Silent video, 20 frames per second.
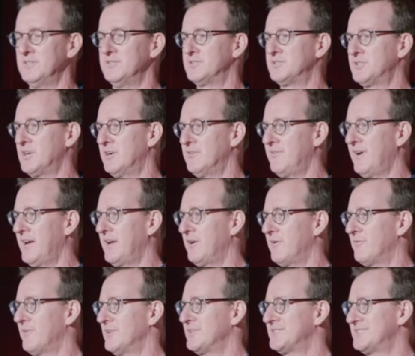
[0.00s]
and surveyed
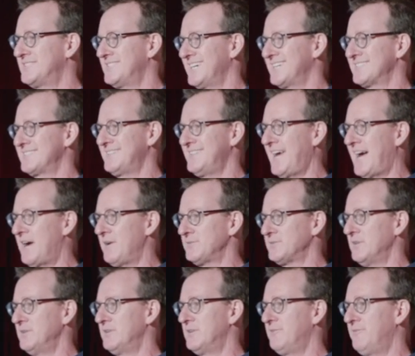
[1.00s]
over six
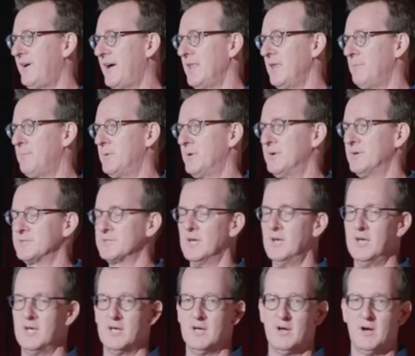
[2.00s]
thousand developers
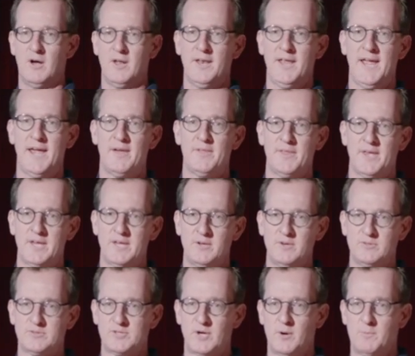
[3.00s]
on how they use